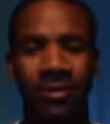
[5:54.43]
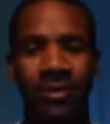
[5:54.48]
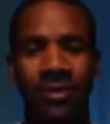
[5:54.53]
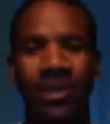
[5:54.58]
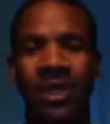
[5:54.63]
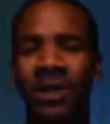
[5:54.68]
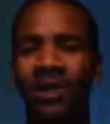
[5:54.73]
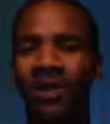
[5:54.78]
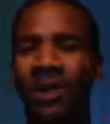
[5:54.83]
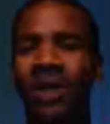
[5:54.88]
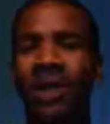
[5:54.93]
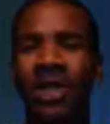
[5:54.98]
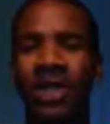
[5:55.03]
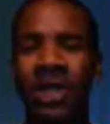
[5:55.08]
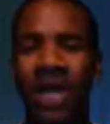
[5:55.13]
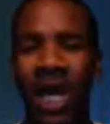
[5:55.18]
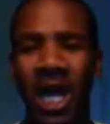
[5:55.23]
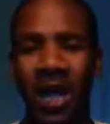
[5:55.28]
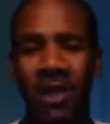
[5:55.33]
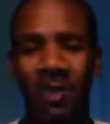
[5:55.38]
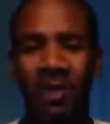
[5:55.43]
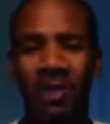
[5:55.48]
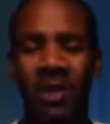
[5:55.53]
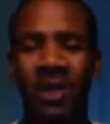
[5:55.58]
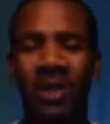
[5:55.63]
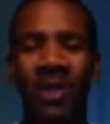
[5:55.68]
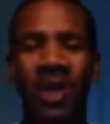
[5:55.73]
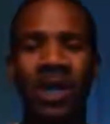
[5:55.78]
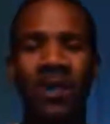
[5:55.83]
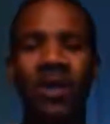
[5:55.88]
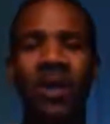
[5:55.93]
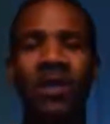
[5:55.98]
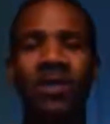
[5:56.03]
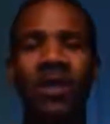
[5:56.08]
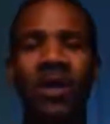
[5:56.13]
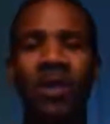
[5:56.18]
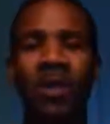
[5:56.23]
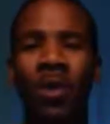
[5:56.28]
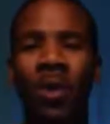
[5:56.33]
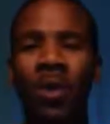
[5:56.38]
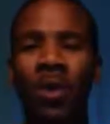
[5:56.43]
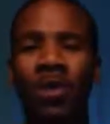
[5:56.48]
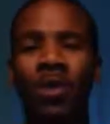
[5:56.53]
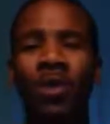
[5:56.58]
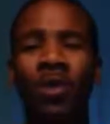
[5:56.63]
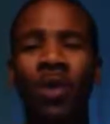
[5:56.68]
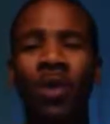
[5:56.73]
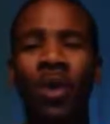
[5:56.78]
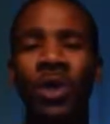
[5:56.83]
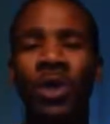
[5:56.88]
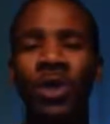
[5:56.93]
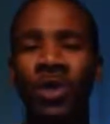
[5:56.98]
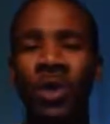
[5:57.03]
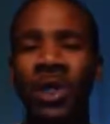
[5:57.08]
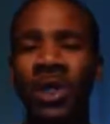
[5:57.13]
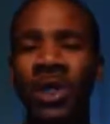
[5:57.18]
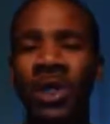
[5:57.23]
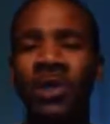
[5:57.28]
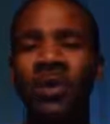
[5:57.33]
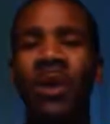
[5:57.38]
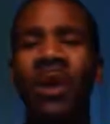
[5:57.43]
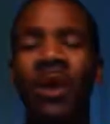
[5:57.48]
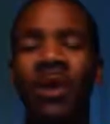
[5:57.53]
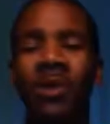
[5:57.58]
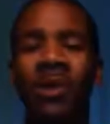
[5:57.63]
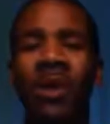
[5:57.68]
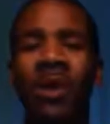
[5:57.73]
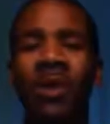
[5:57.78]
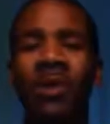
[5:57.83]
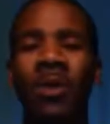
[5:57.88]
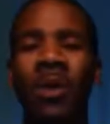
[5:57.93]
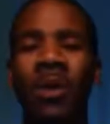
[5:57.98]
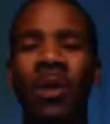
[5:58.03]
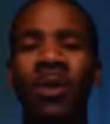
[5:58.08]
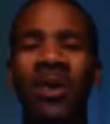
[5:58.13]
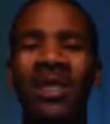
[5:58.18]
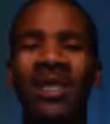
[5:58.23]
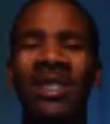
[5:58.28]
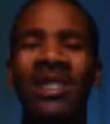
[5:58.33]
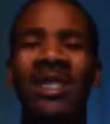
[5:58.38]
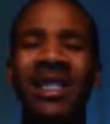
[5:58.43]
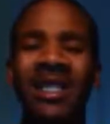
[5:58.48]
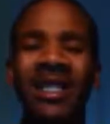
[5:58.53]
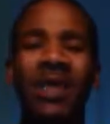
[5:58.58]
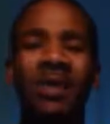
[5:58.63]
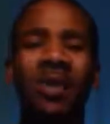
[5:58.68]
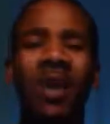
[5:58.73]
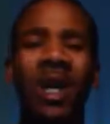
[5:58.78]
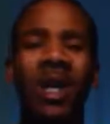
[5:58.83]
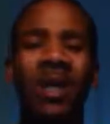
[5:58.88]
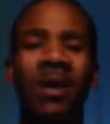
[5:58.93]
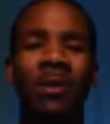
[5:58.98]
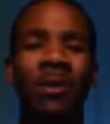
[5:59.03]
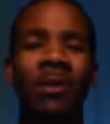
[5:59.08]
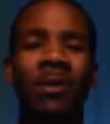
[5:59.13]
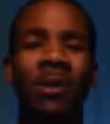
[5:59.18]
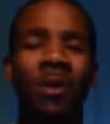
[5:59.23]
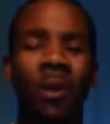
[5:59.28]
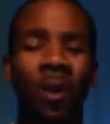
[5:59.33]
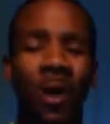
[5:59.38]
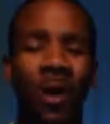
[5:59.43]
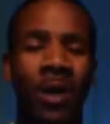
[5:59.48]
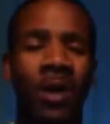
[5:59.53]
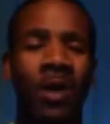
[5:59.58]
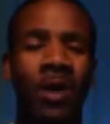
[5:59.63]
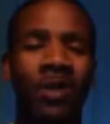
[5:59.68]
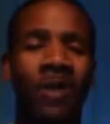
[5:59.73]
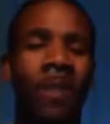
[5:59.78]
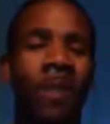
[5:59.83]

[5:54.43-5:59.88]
She doesn't work at a job. She wanted to be over here and work the way she wanted to work the business that she wanted to work.